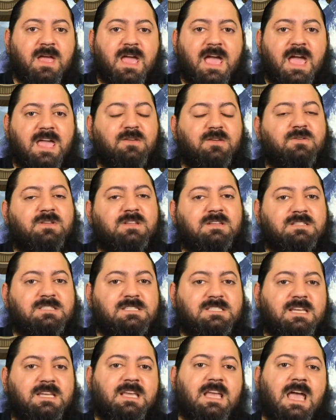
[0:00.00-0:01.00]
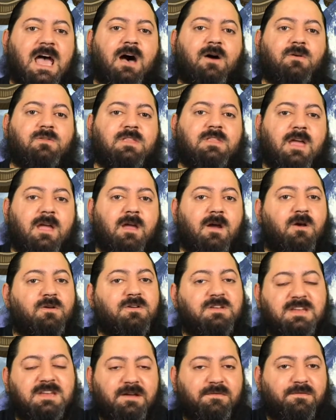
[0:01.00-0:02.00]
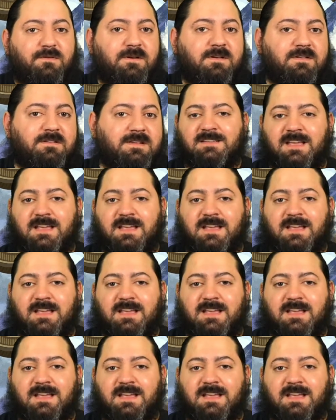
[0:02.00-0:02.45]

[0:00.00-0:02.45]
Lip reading: and you can see how they are different.